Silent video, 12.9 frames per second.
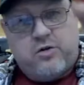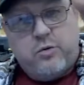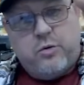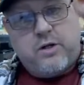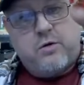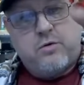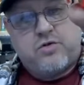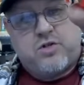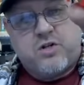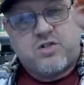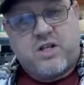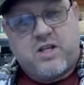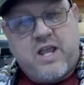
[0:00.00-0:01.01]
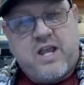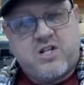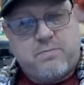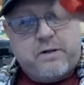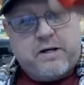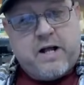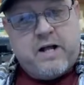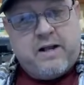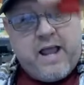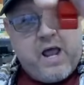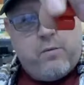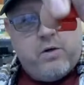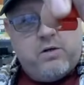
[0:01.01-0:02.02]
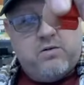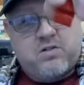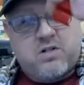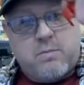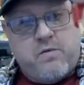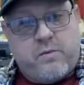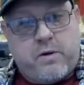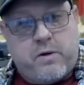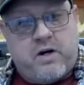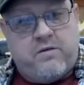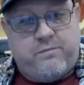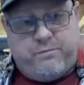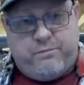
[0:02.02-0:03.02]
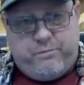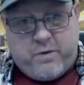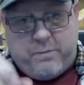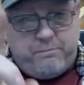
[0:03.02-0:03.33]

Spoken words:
two of those just in case, but on that one, some of them are going to, the